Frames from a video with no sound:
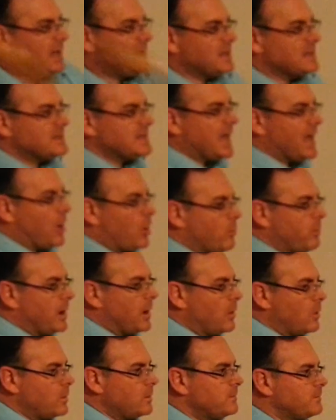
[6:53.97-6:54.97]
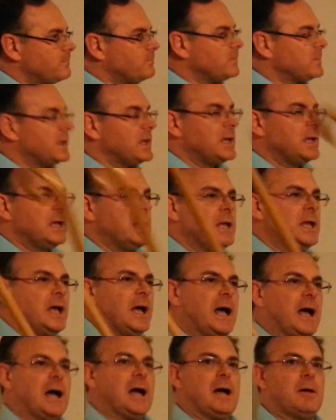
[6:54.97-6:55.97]
his elbow,
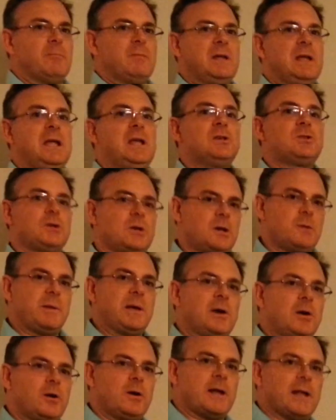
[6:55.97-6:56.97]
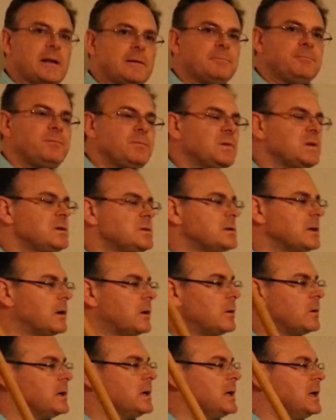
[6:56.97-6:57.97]
he's going to be hurting. So